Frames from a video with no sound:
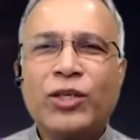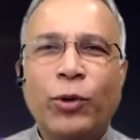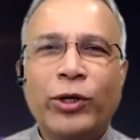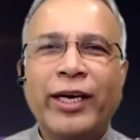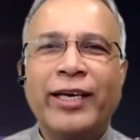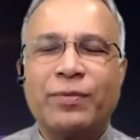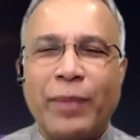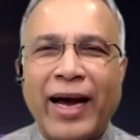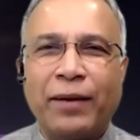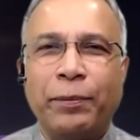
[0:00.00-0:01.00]
smoking is
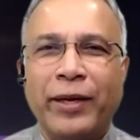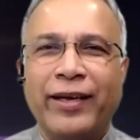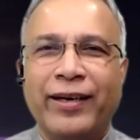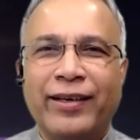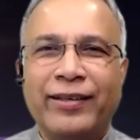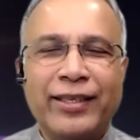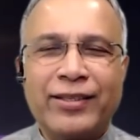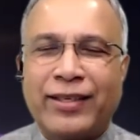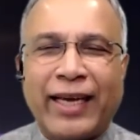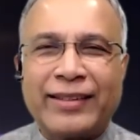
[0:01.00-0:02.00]
bad, period.
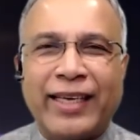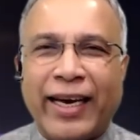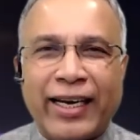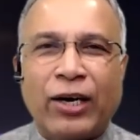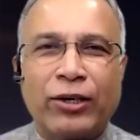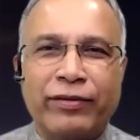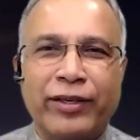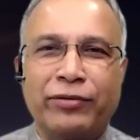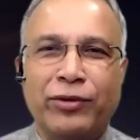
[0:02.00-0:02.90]
Just tax the heck out of it if